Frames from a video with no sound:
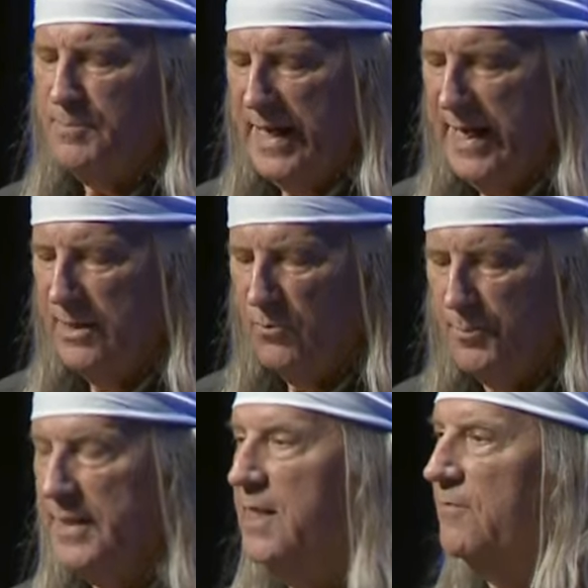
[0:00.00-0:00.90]
band
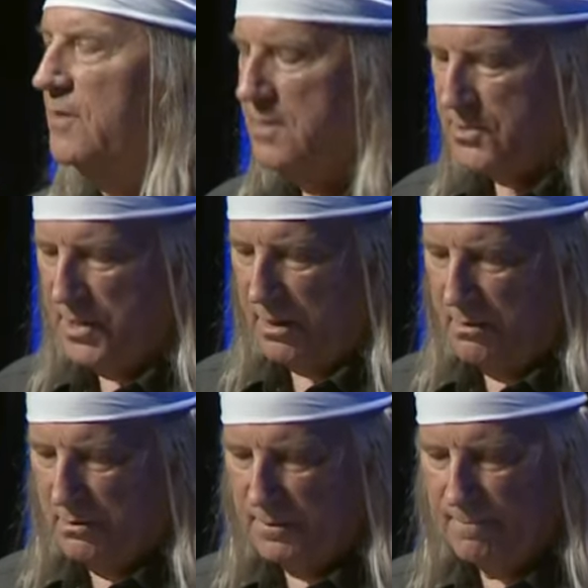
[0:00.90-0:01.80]
would be given the
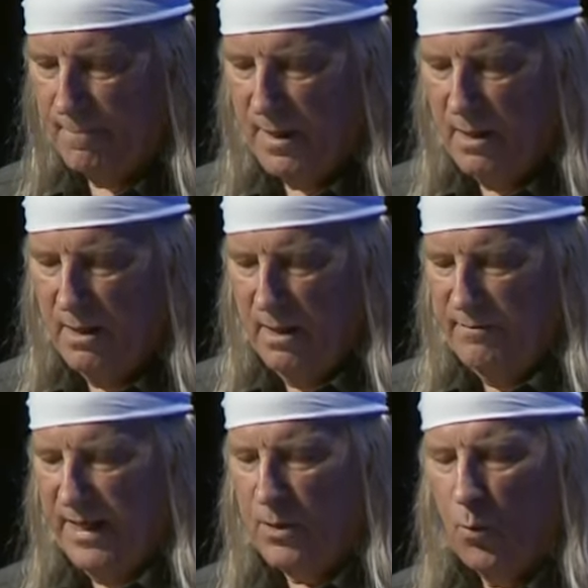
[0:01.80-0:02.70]
signal.
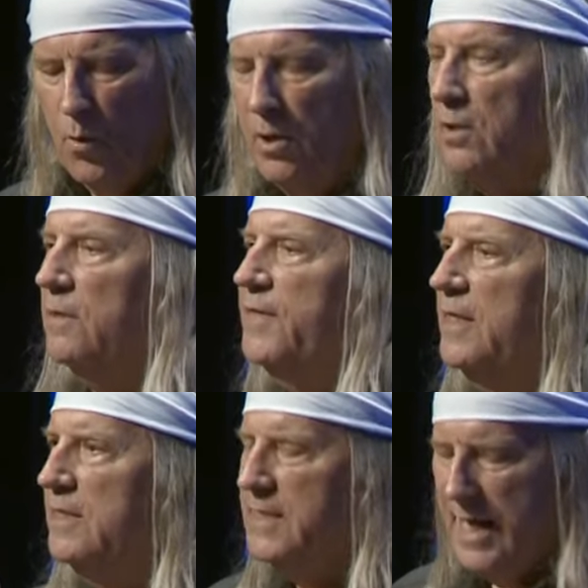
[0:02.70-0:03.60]
They quarreled
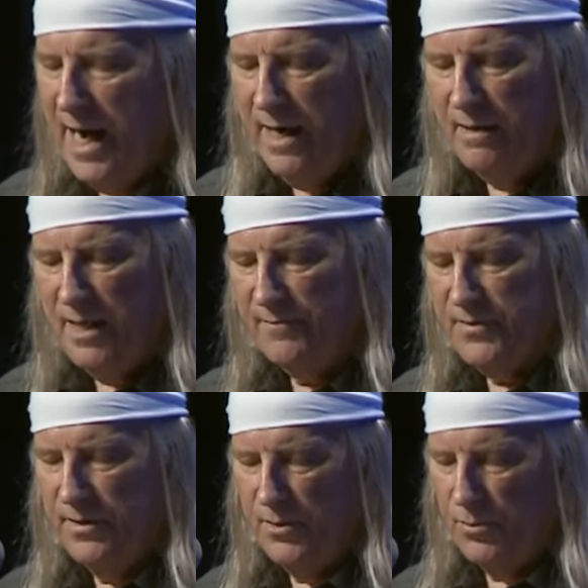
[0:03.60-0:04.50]
the entire
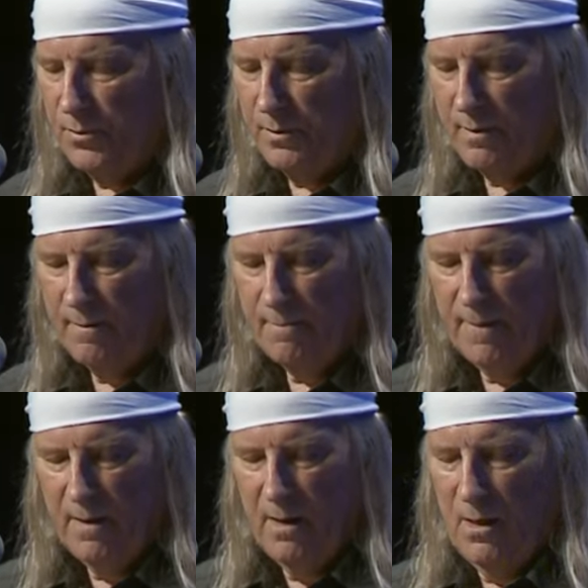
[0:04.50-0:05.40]
afternoon.
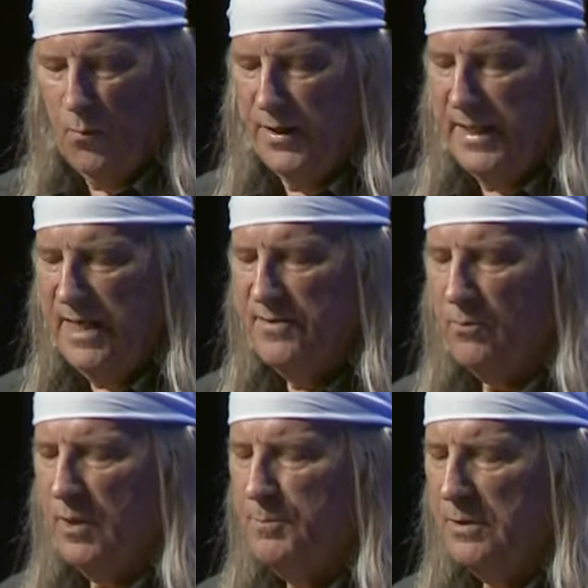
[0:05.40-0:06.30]
When either
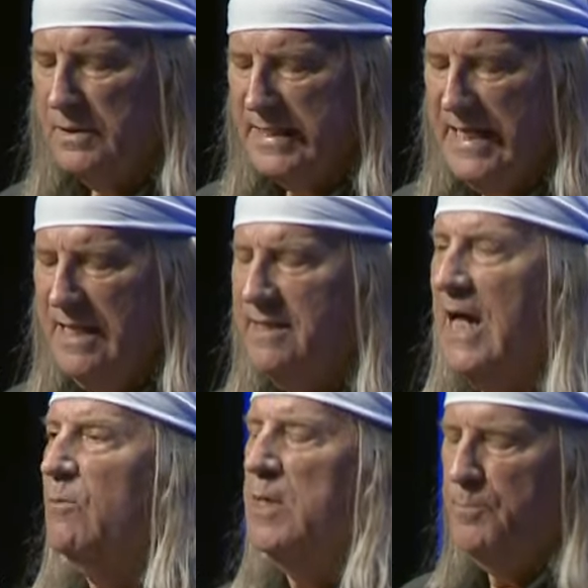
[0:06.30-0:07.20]
would pull teeth,
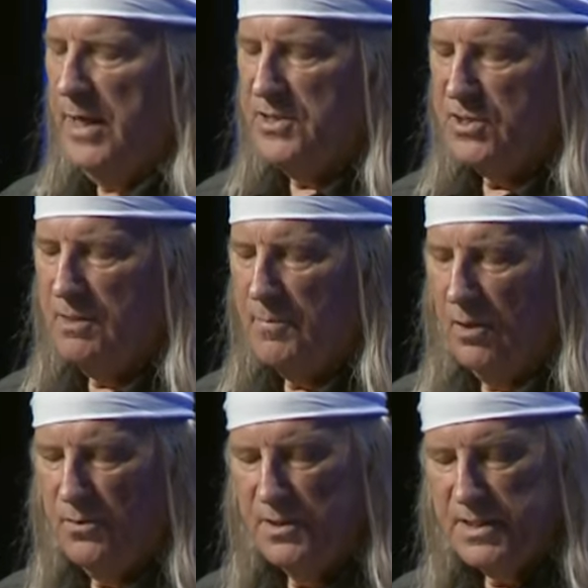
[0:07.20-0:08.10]
they would pitch the
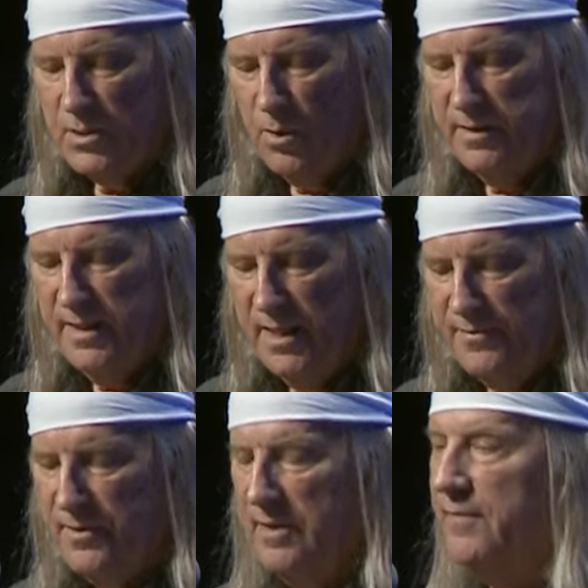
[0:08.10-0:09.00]
molars toward the
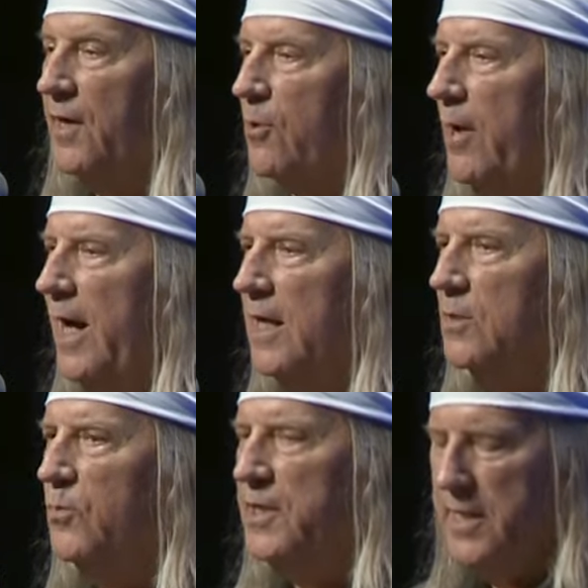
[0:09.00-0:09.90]
other, and the
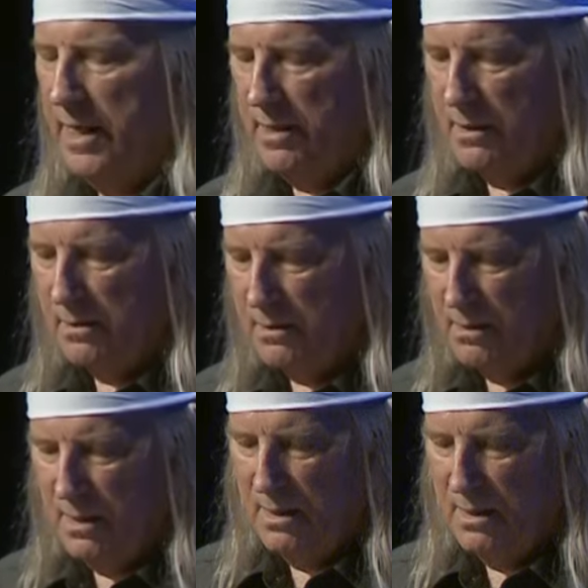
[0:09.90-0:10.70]
crowd would yell.